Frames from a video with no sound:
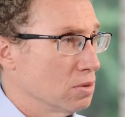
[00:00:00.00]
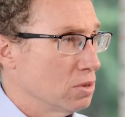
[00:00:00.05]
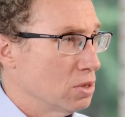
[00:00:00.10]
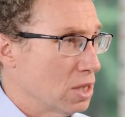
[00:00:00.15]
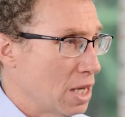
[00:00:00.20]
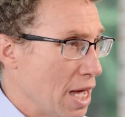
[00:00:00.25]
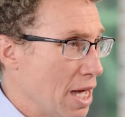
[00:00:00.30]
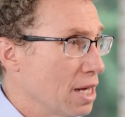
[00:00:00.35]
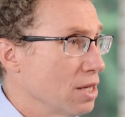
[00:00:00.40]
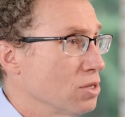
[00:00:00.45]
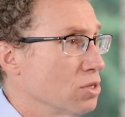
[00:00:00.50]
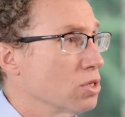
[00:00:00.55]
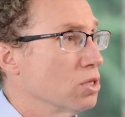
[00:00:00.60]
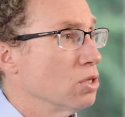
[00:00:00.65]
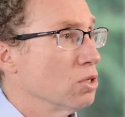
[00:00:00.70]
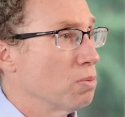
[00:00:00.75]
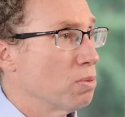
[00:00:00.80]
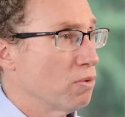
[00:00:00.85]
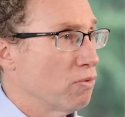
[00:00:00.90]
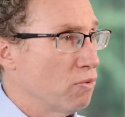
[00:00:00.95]
scans that
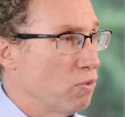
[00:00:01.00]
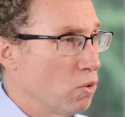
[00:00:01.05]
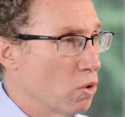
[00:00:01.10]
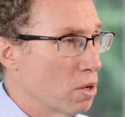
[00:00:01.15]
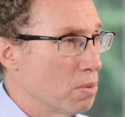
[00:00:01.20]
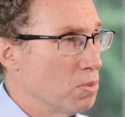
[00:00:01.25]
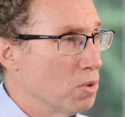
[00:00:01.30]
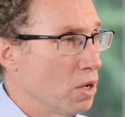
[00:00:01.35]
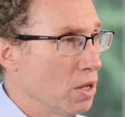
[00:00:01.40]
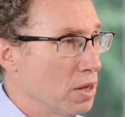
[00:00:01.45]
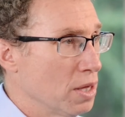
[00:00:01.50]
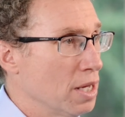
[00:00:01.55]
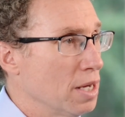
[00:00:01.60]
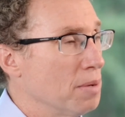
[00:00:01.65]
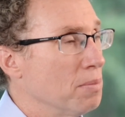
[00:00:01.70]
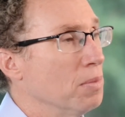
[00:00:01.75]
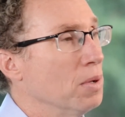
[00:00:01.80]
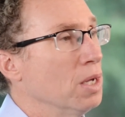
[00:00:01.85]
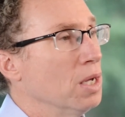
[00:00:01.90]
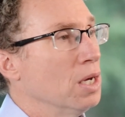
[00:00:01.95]
are performed on
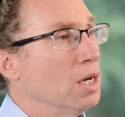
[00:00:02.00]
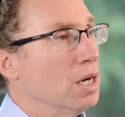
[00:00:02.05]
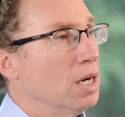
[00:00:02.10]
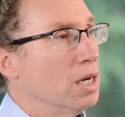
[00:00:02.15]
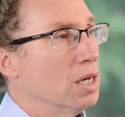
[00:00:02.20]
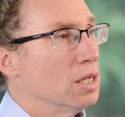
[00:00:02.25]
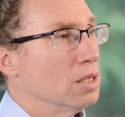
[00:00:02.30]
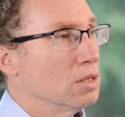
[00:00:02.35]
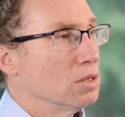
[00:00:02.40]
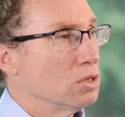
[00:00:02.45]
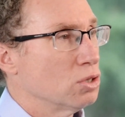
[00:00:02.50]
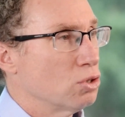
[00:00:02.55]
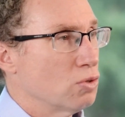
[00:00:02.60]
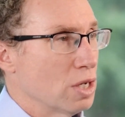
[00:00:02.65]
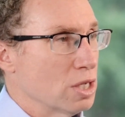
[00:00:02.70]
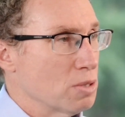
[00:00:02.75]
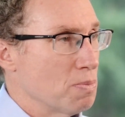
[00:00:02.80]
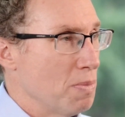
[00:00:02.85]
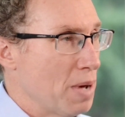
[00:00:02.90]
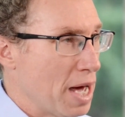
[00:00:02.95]
them,
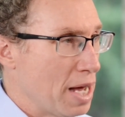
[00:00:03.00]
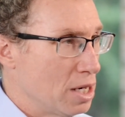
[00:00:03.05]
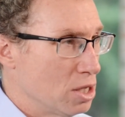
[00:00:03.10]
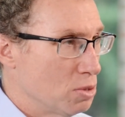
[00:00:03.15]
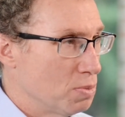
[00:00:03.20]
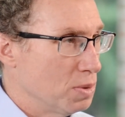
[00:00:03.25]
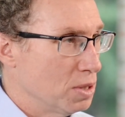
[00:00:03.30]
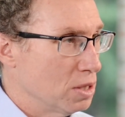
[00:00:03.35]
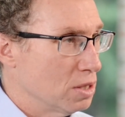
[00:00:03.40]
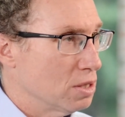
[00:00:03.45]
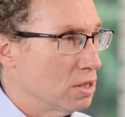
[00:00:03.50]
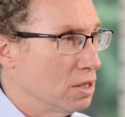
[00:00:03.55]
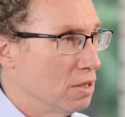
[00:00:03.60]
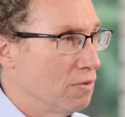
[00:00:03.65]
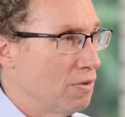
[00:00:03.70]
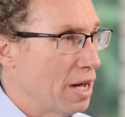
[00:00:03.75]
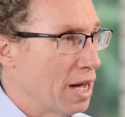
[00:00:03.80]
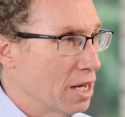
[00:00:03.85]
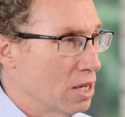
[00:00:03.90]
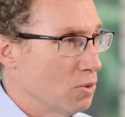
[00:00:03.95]
stress management
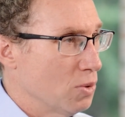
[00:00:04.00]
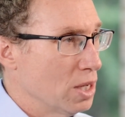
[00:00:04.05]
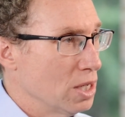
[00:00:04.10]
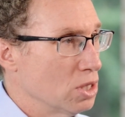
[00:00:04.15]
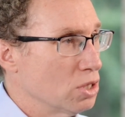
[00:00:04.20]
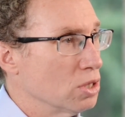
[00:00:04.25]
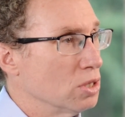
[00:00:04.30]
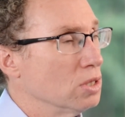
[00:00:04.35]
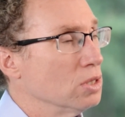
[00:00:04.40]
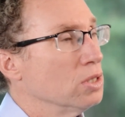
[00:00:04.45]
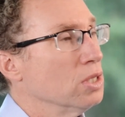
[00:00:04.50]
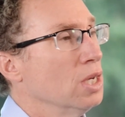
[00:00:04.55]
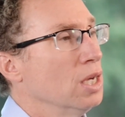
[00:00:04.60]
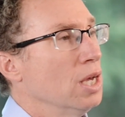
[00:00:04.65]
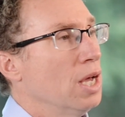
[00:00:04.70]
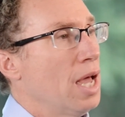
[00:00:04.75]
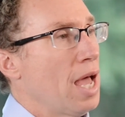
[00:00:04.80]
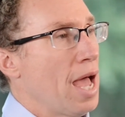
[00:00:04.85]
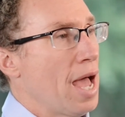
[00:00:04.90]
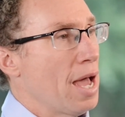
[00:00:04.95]
evaluations,
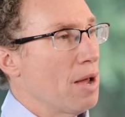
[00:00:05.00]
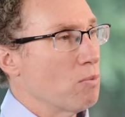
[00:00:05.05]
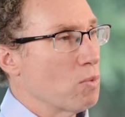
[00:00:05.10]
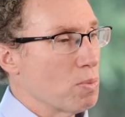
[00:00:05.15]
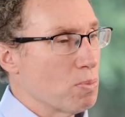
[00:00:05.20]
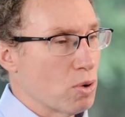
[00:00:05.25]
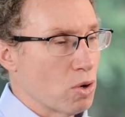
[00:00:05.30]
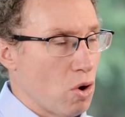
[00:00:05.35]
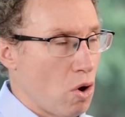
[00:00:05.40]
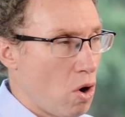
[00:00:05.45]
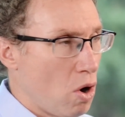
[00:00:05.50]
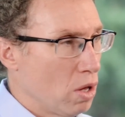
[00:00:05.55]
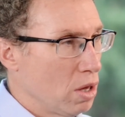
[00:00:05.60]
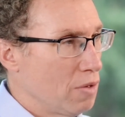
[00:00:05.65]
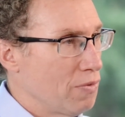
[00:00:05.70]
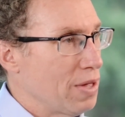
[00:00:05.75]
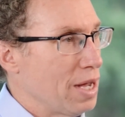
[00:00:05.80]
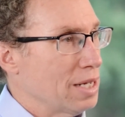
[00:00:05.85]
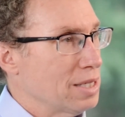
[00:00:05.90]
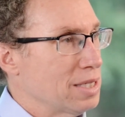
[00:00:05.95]
and we put all
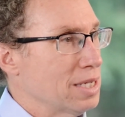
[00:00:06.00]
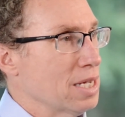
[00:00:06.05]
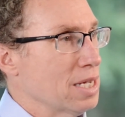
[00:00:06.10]
of that